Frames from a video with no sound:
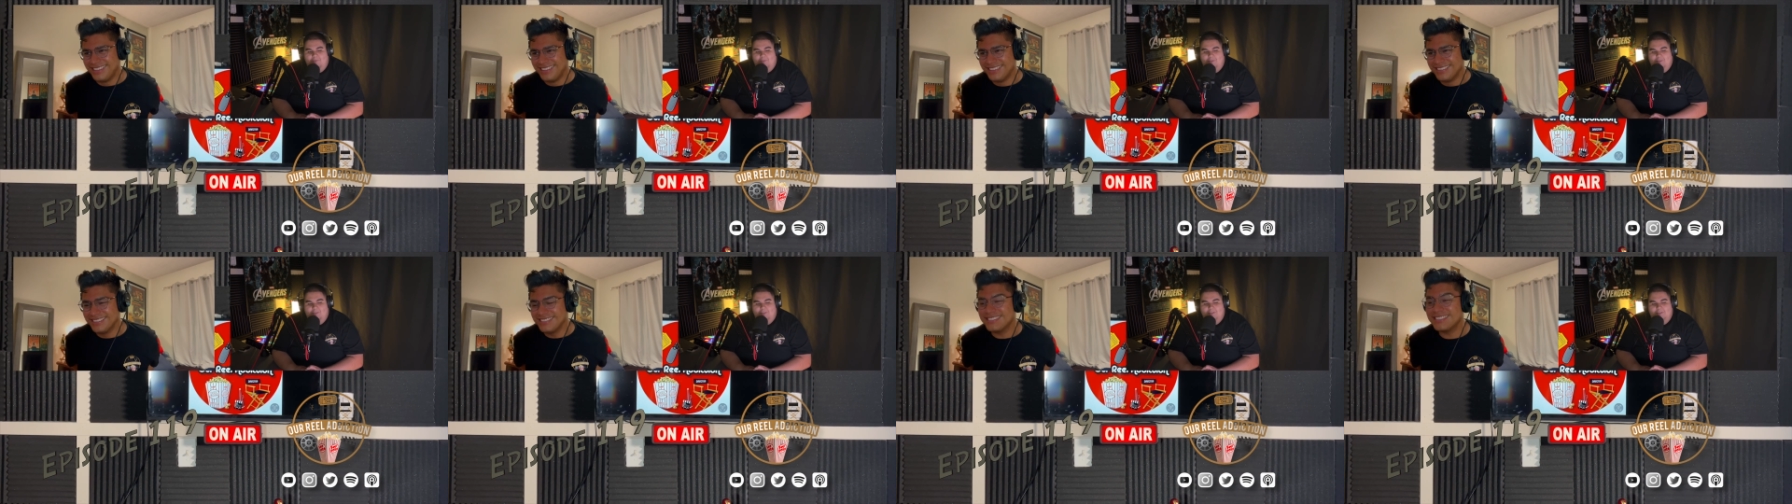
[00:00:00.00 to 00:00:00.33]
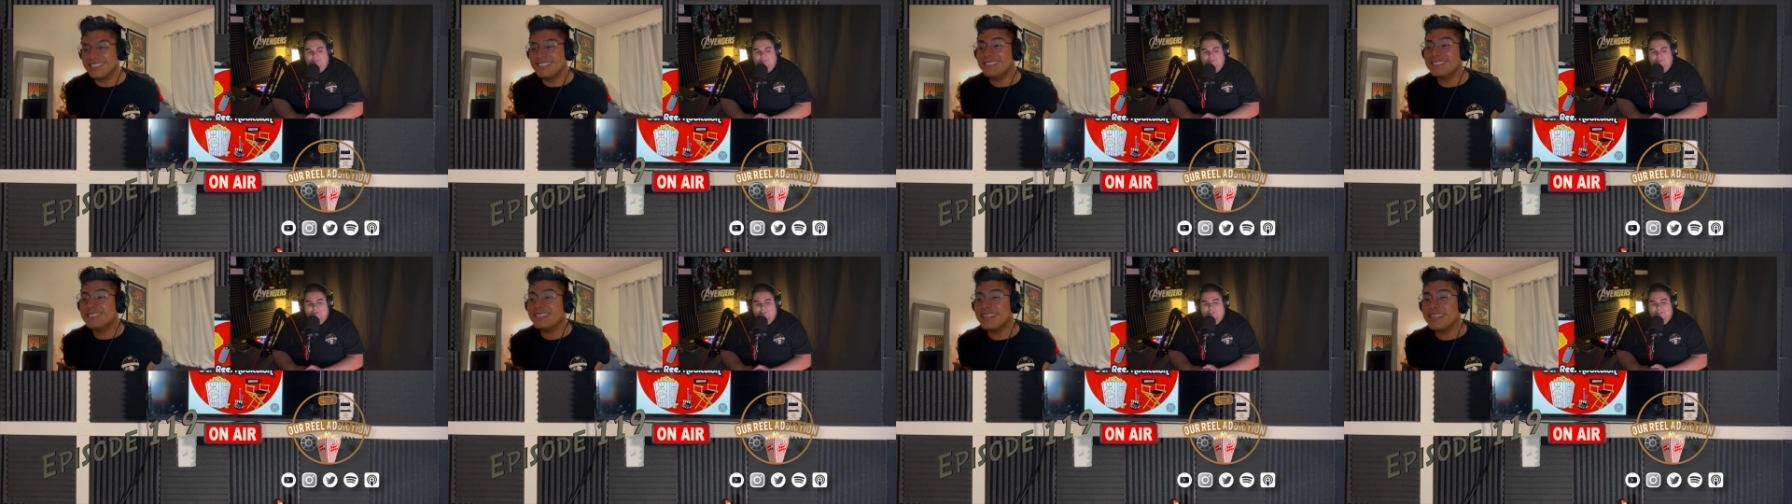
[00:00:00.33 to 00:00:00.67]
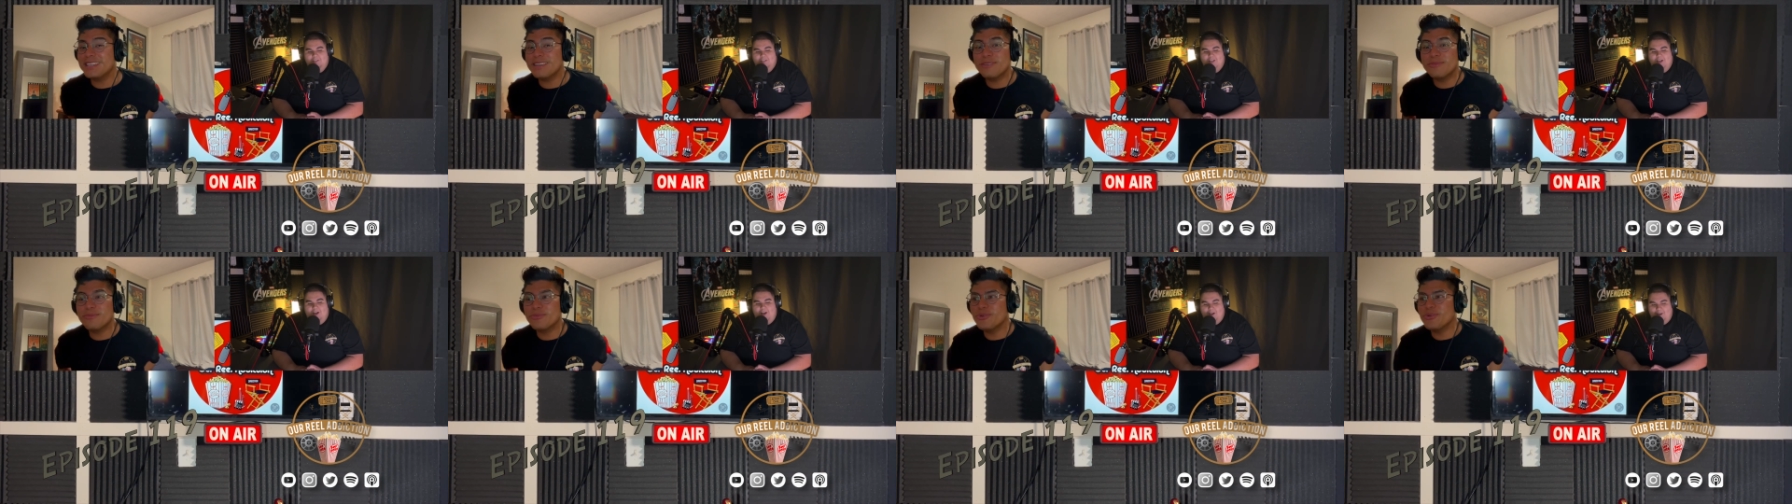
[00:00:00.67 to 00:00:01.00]
She
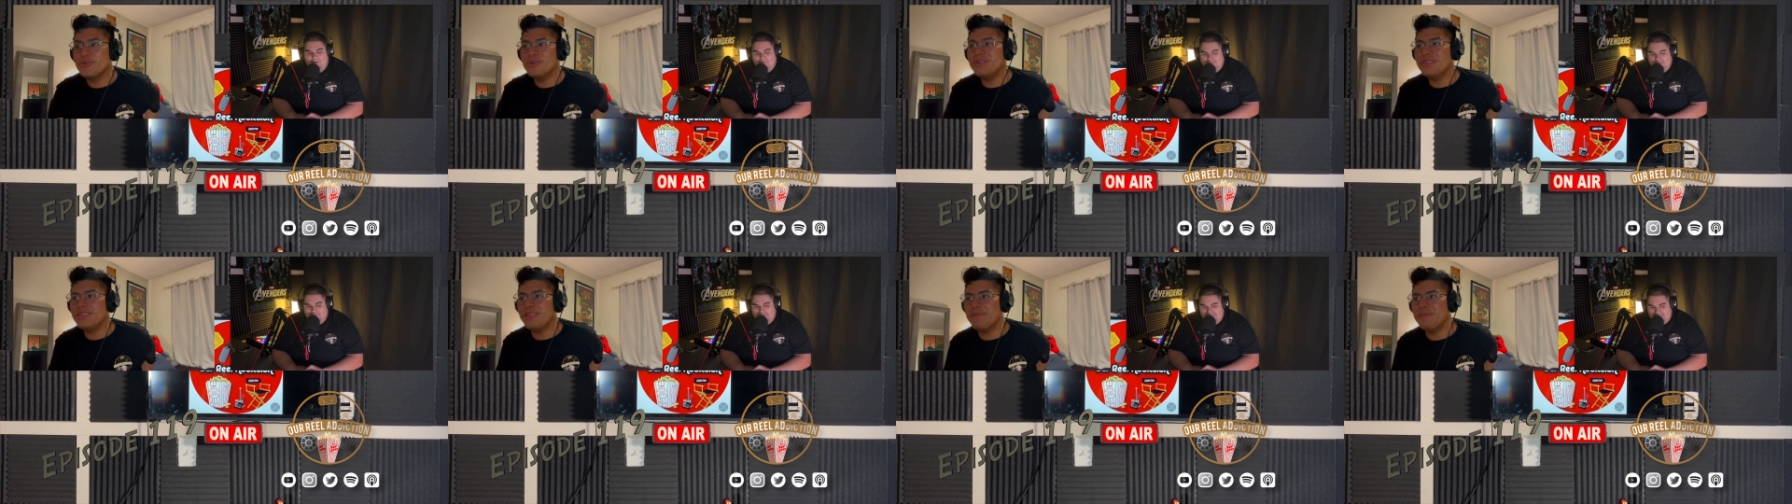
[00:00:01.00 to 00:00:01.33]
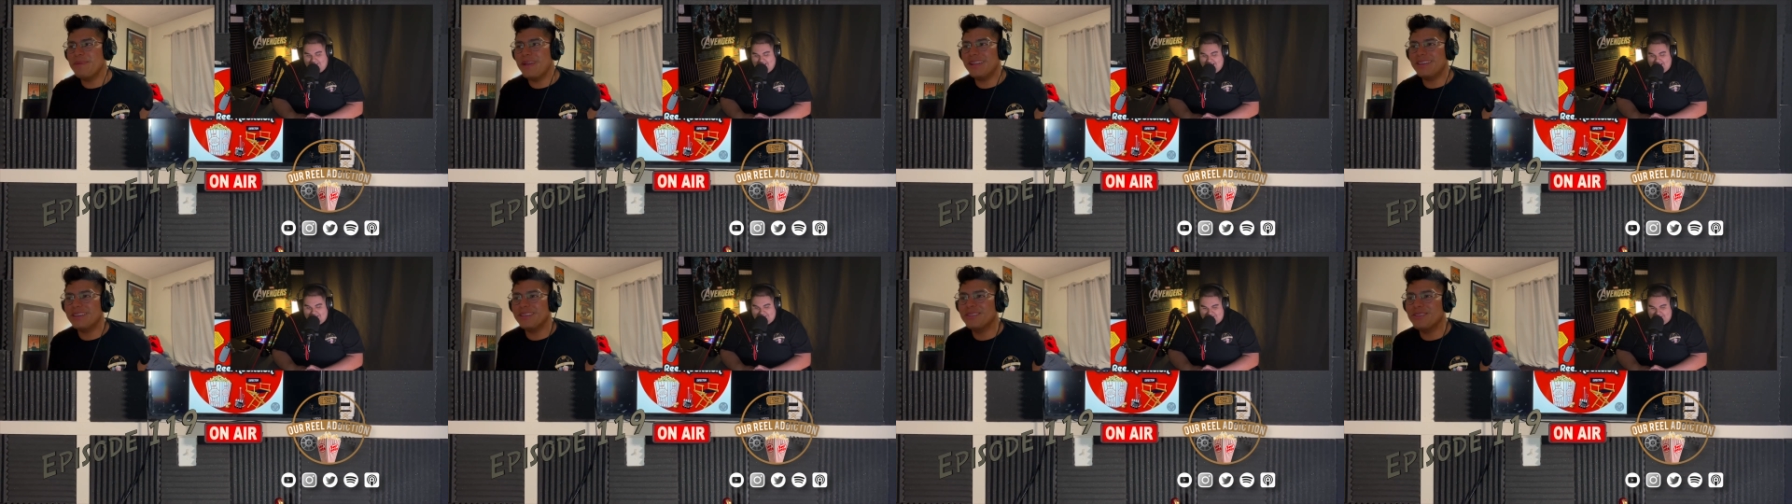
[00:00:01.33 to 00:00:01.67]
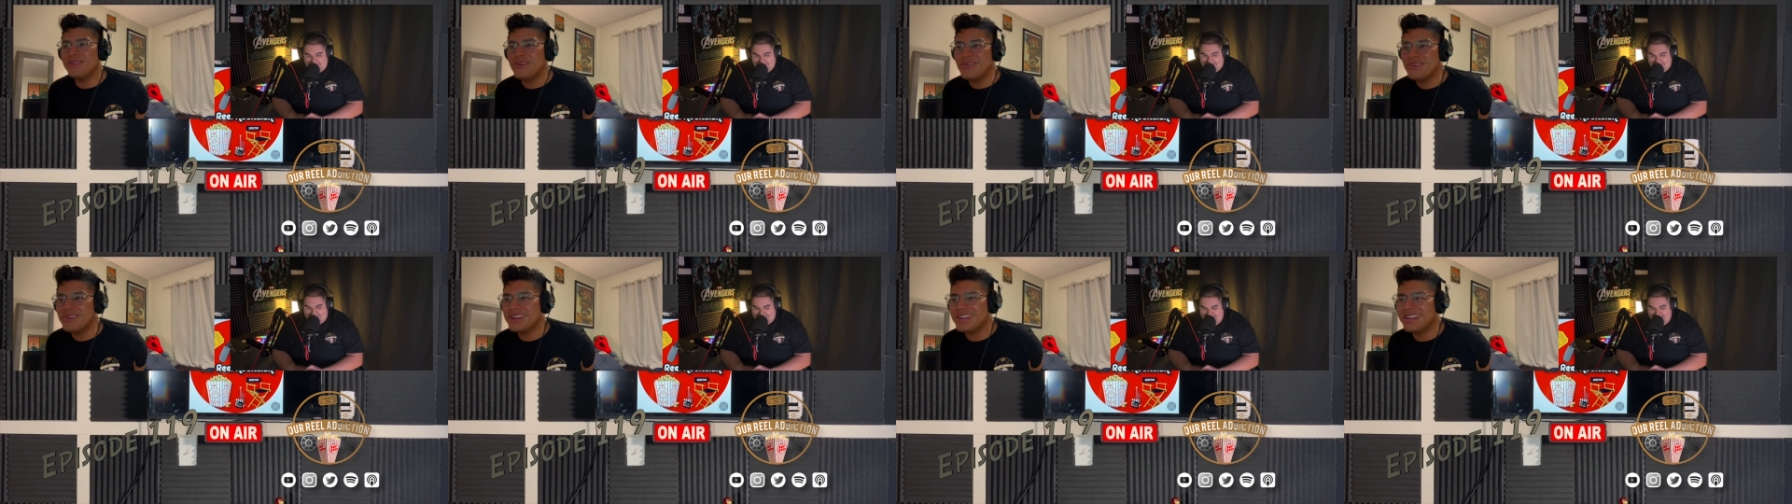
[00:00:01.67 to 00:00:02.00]
didn't ruin The
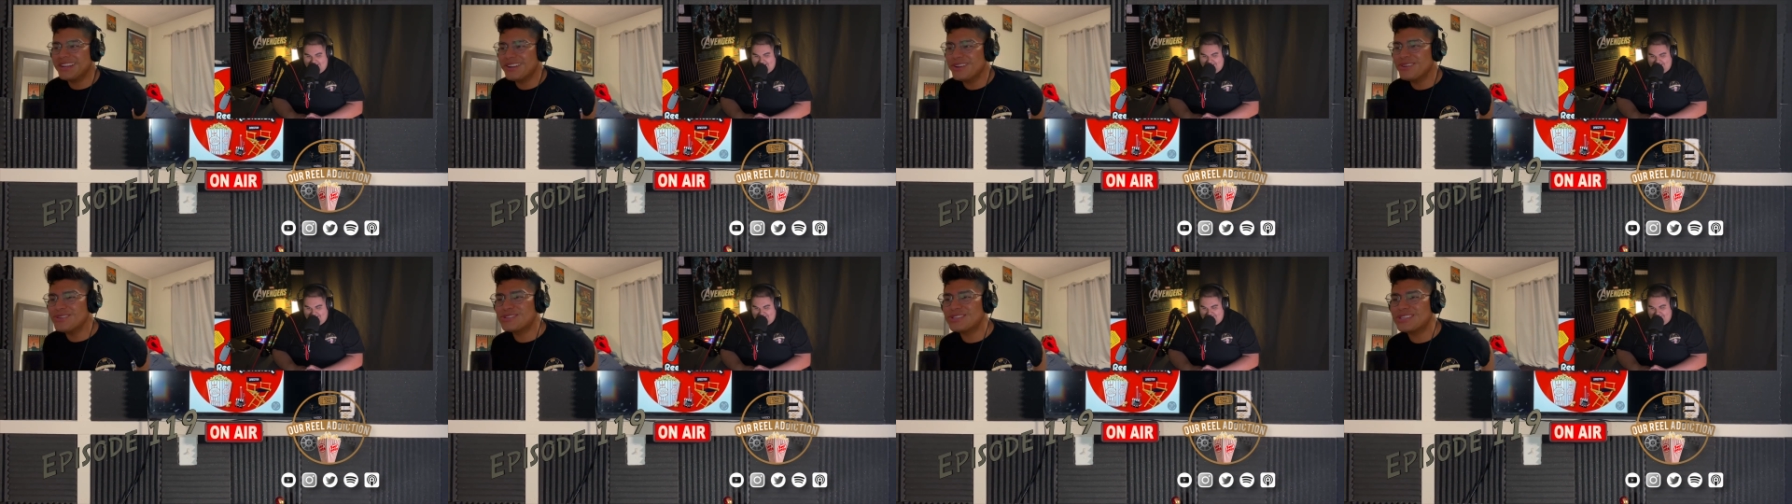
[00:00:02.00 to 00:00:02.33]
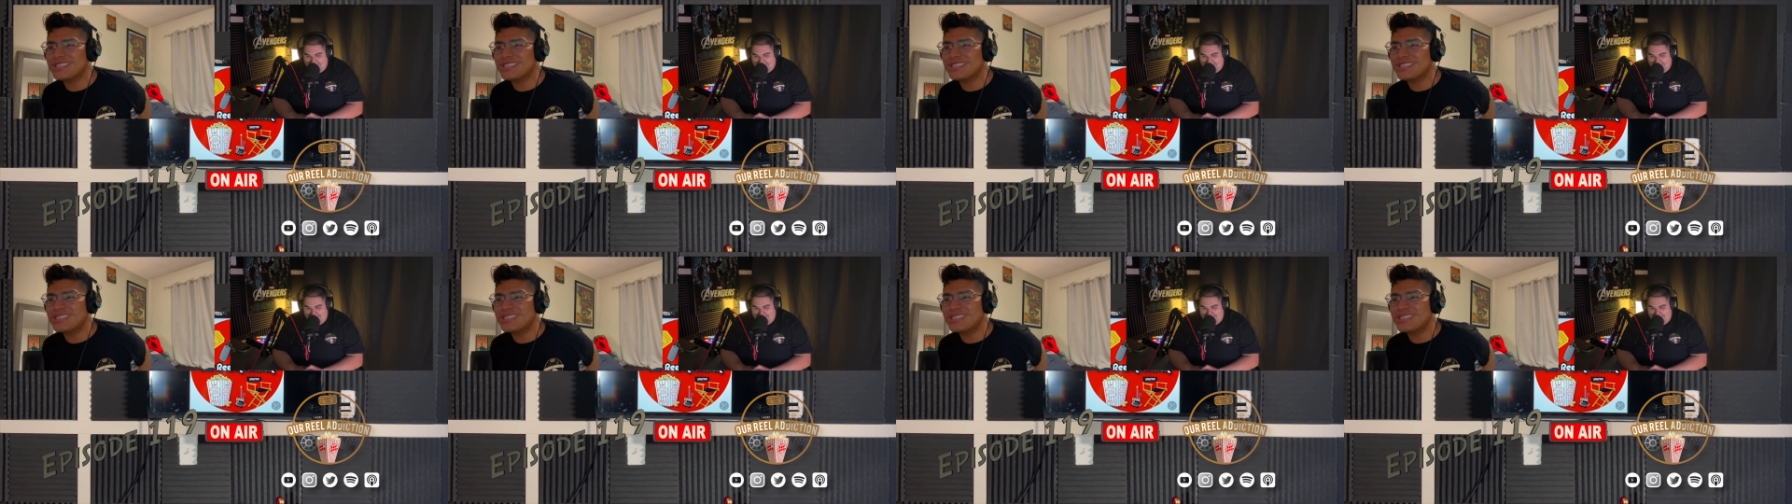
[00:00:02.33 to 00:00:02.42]
Mandalorian. Yes, no, she